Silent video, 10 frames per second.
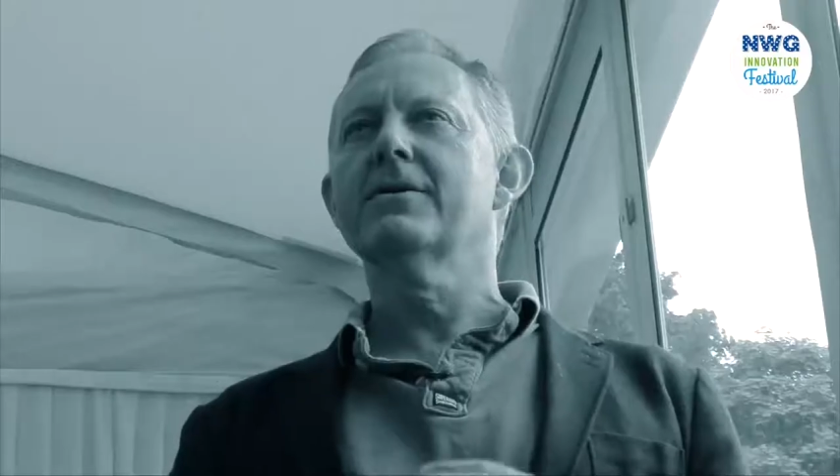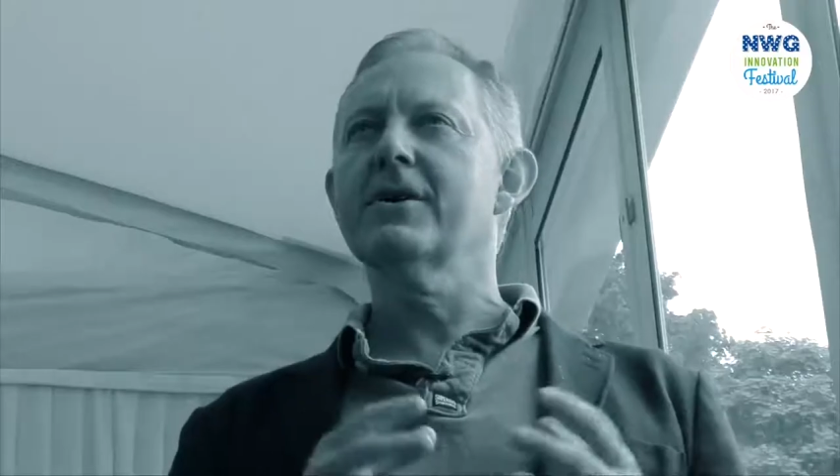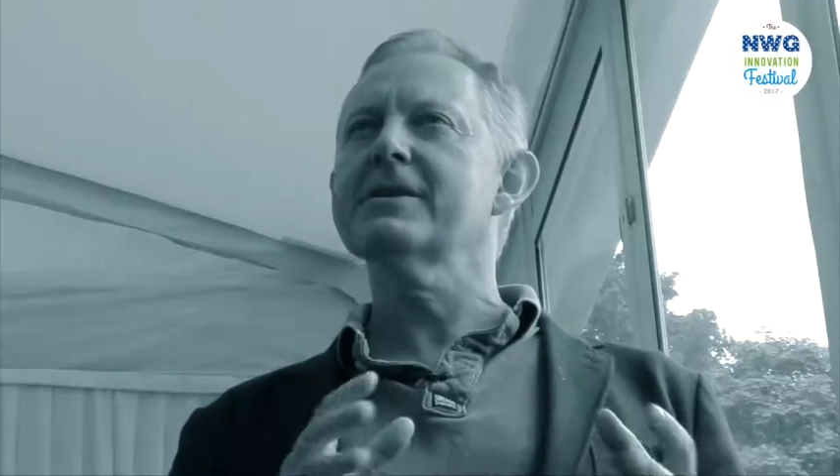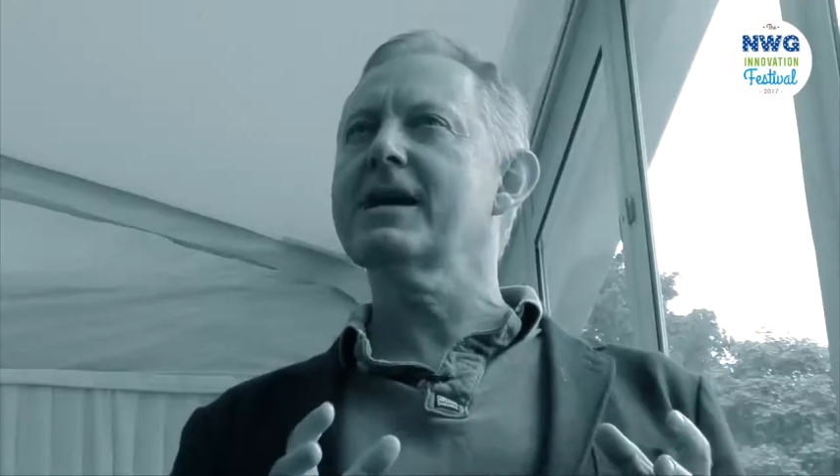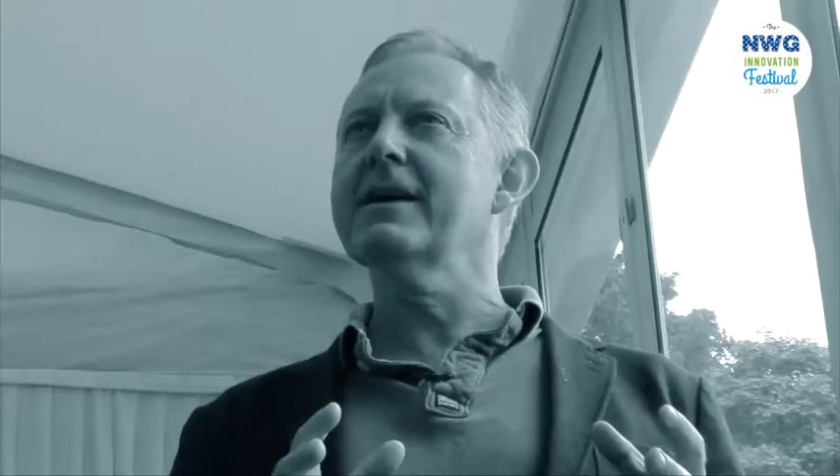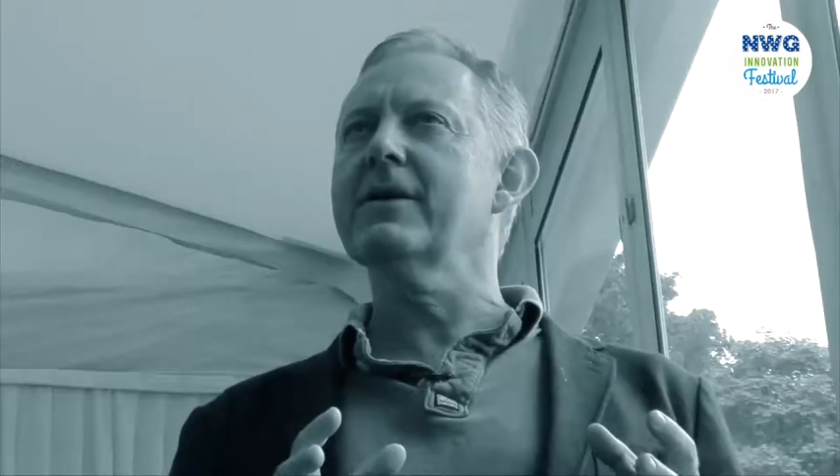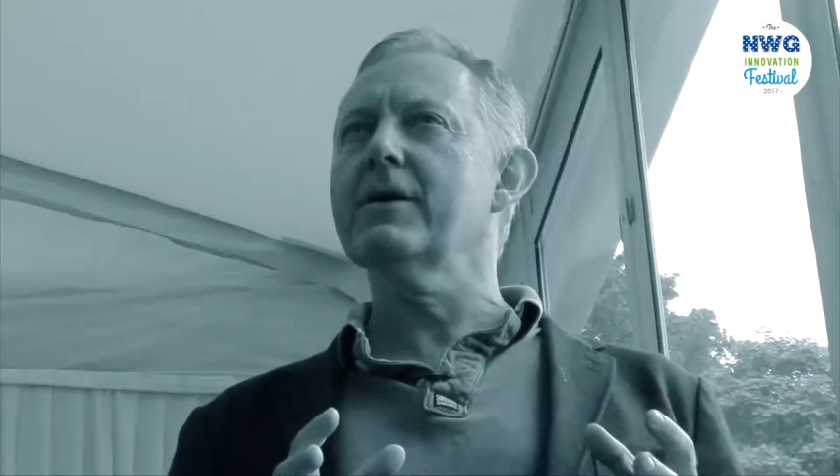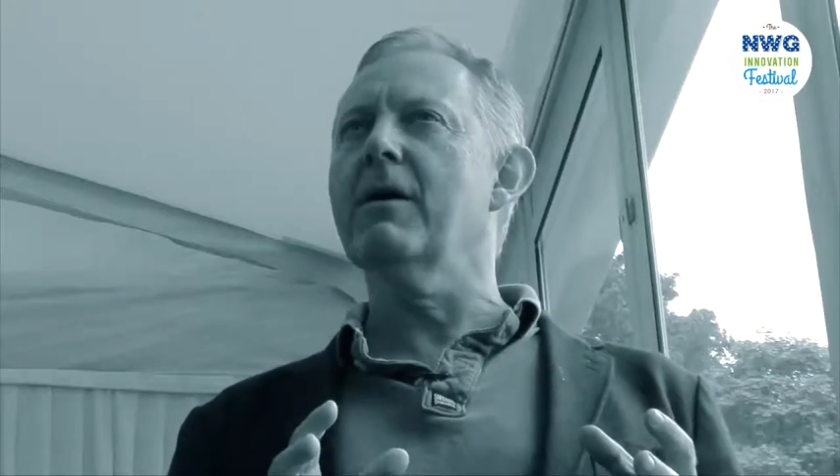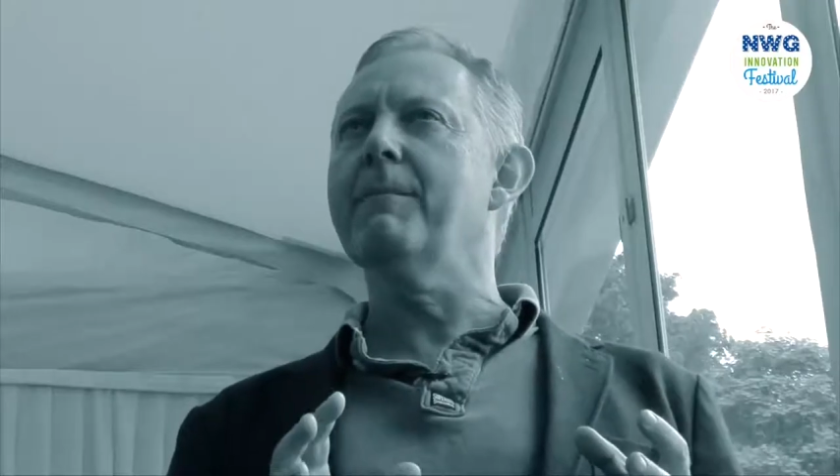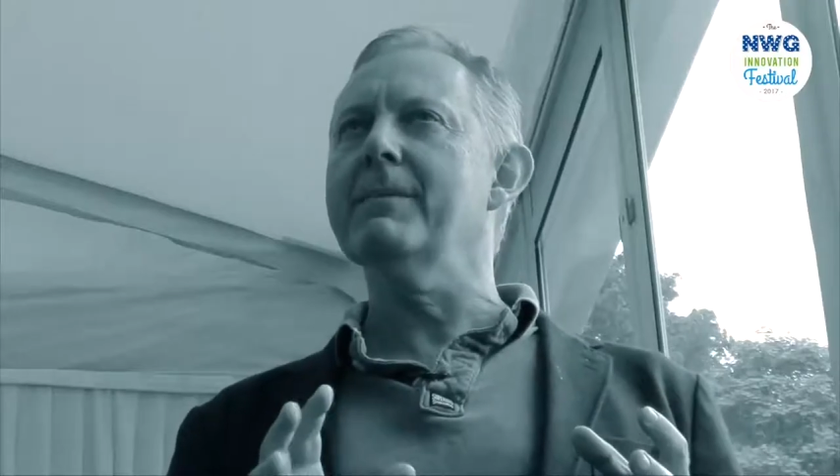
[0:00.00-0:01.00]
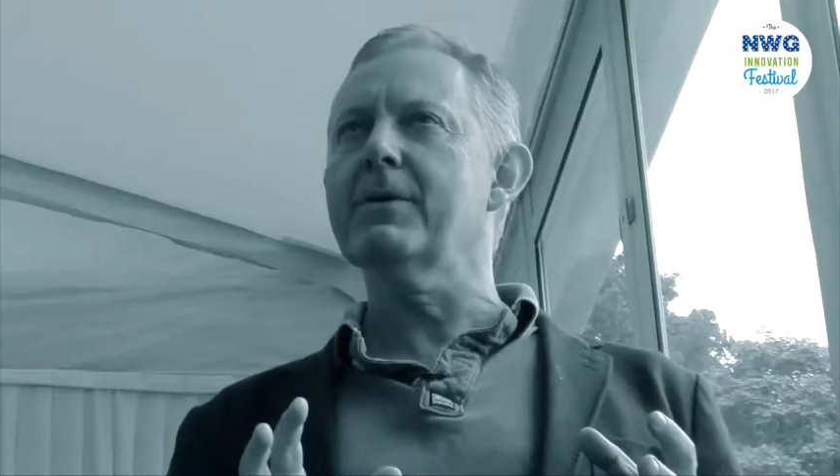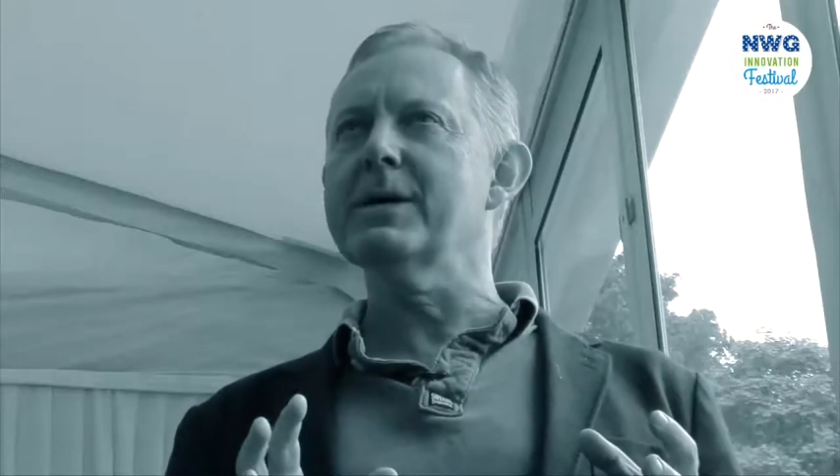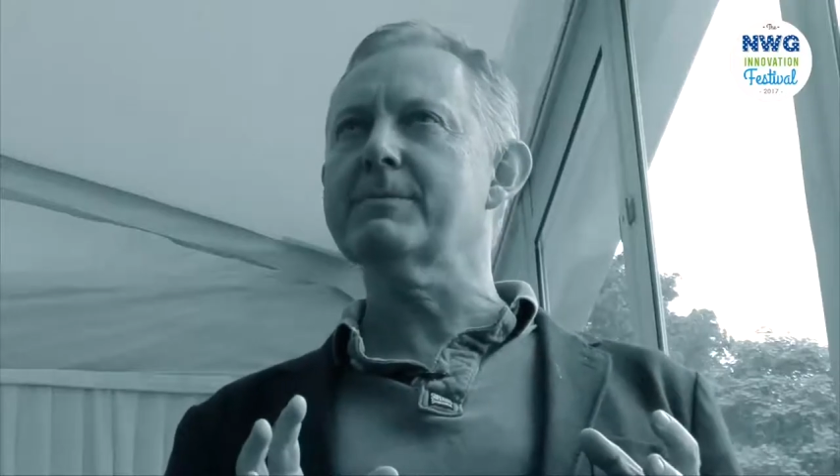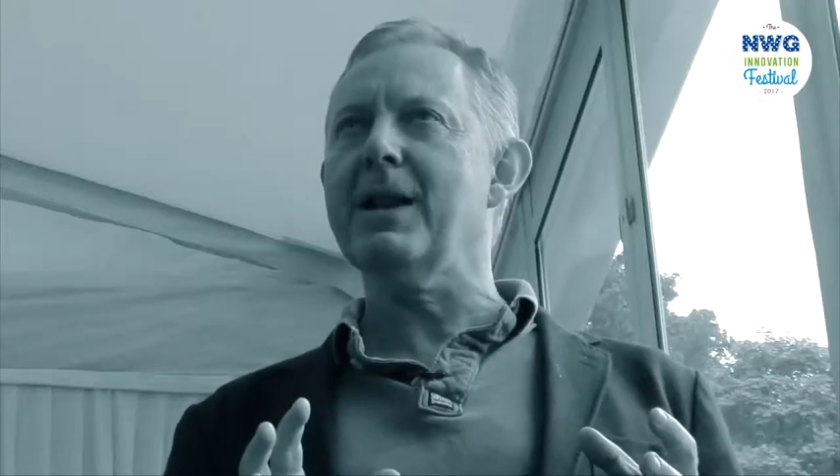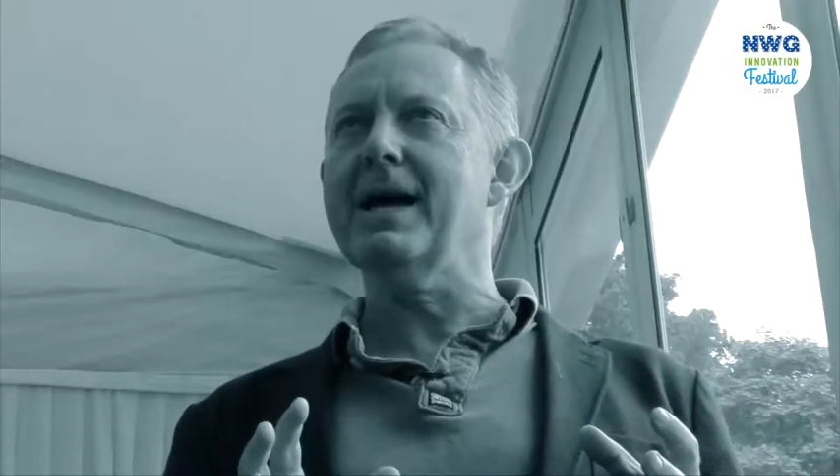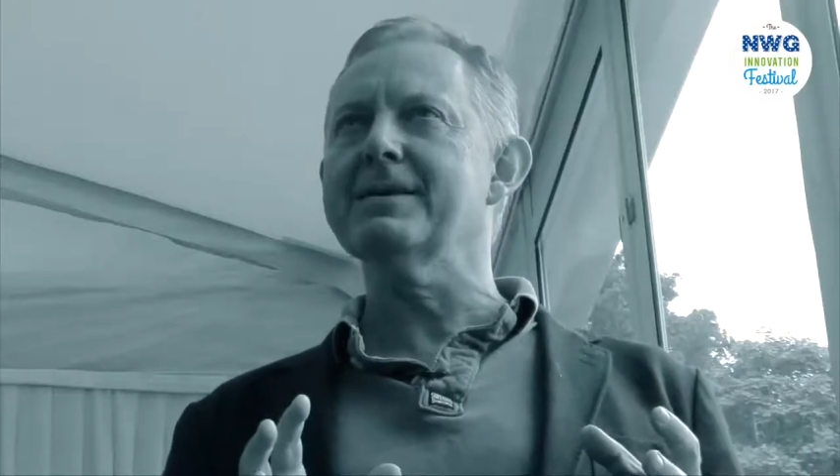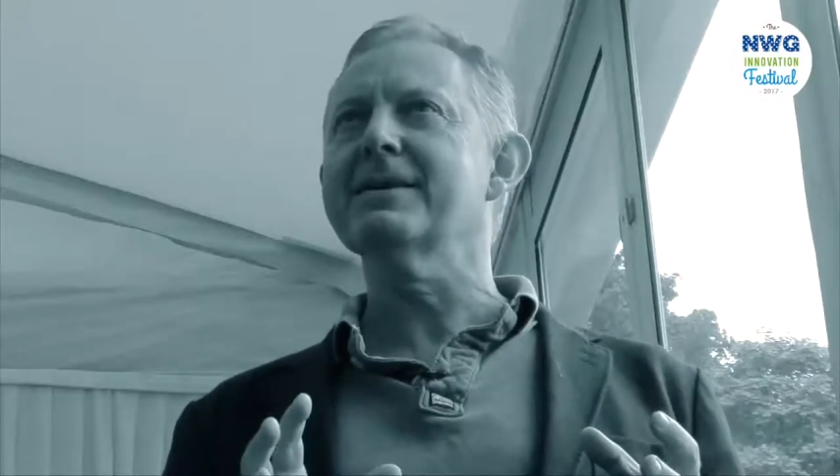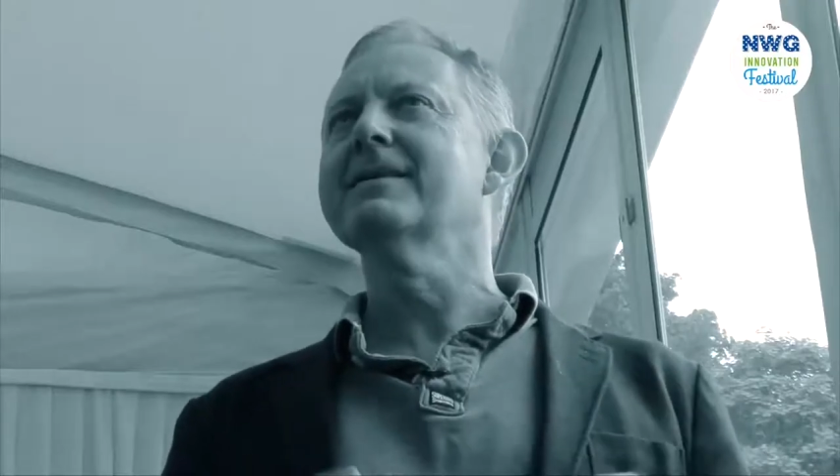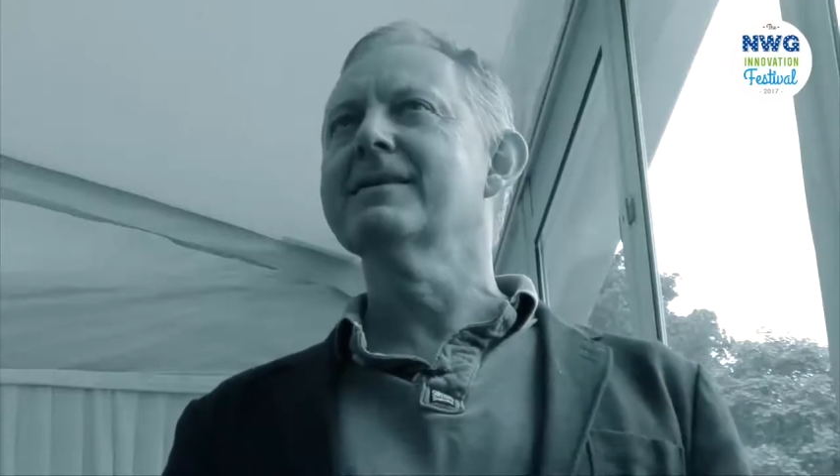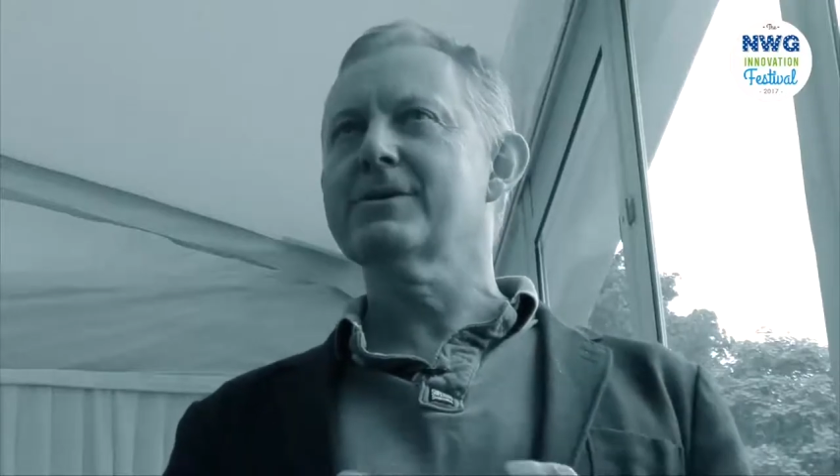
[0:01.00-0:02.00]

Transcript: Thursday evening, we've got a pub quiz planned,